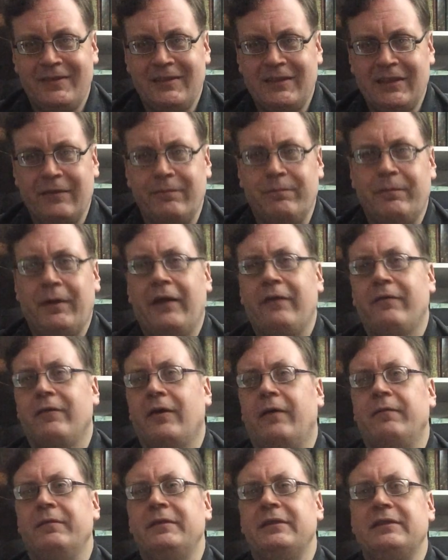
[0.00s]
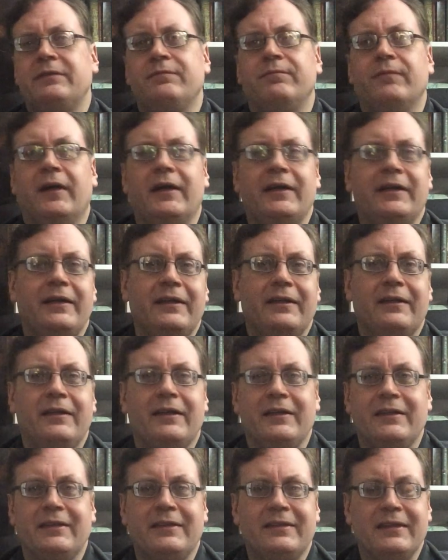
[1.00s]
did pay Robin his money.
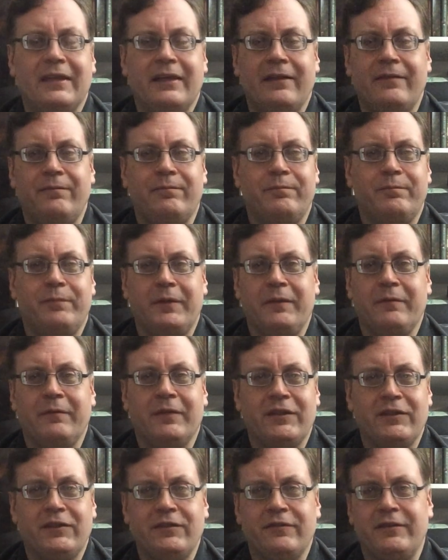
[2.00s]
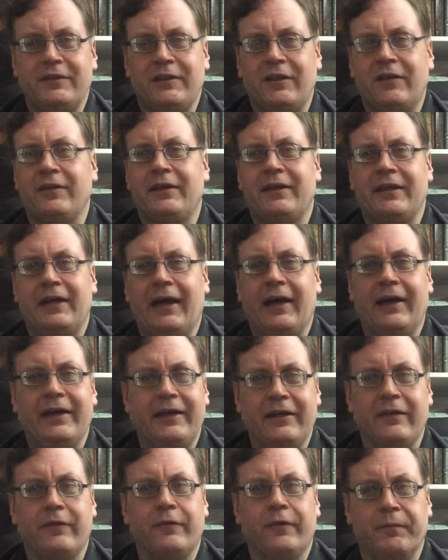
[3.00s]
They said pretty much, if you don't get out of
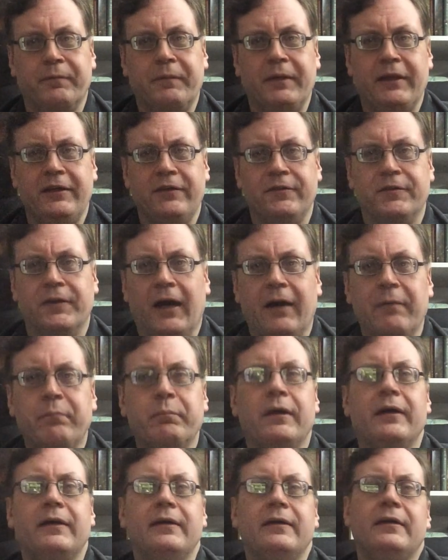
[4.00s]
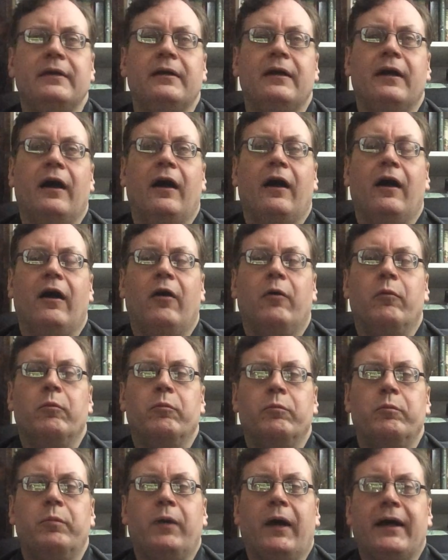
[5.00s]
here, we'll beat you up.
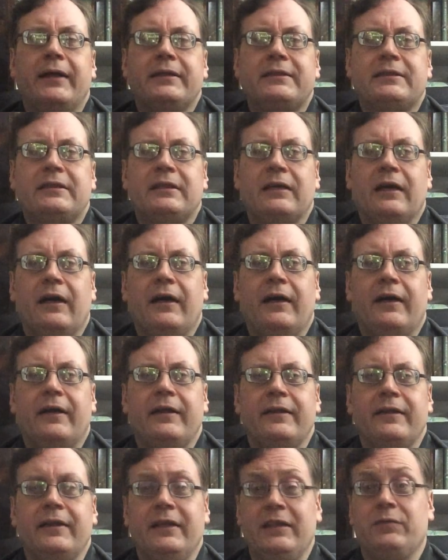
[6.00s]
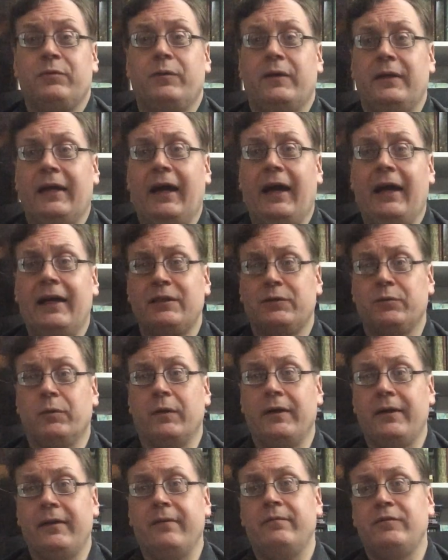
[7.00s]
But this one adds
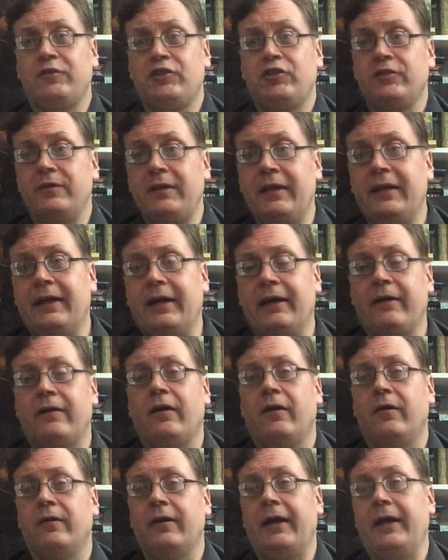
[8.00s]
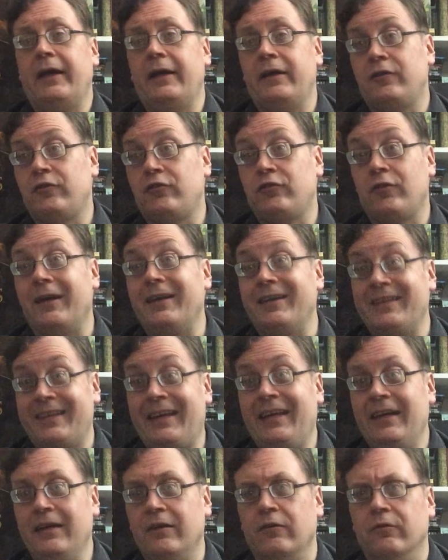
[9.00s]
one of them shooting an arrow and trying to
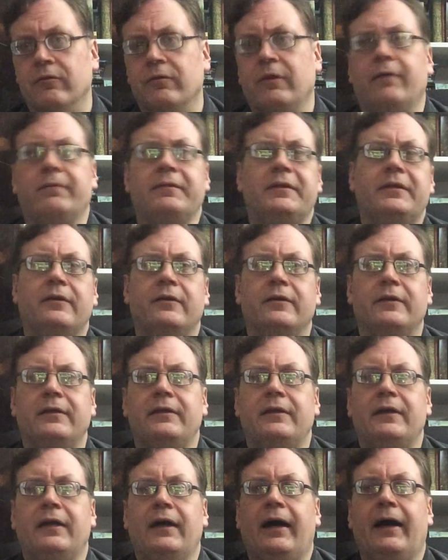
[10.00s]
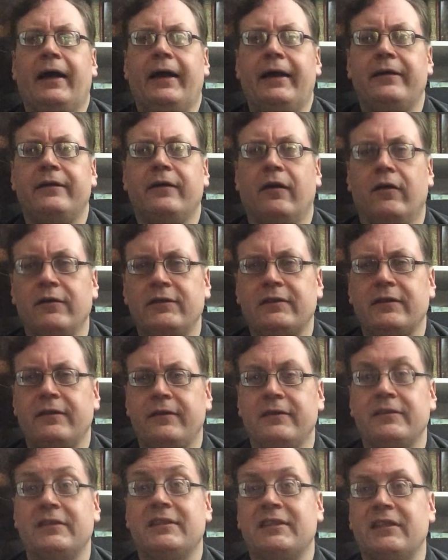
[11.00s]
kill Robin Hood. And also
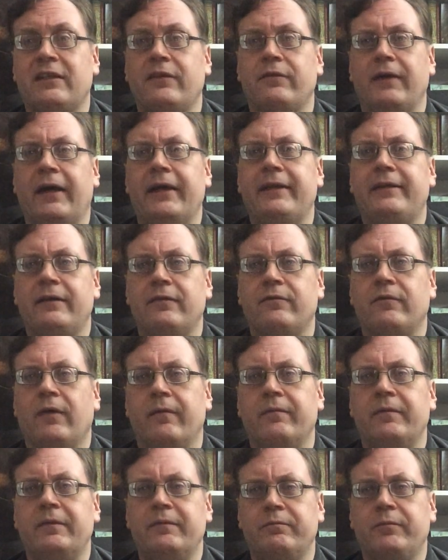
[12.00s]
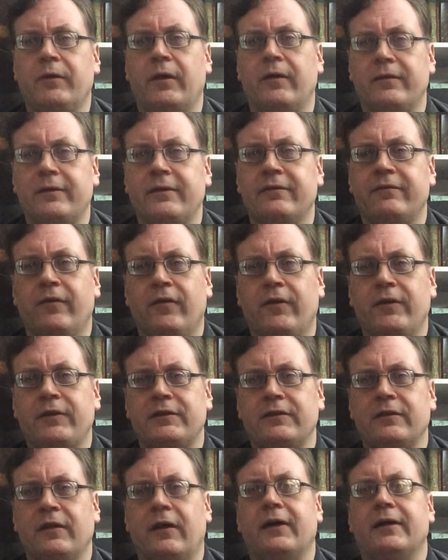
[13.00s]
there's the threat that Robin broke the
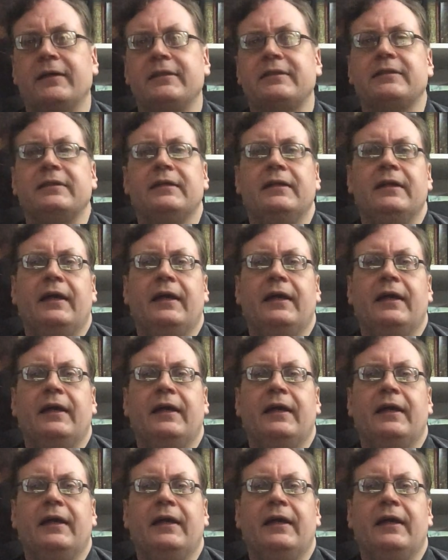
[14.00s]
forest laws,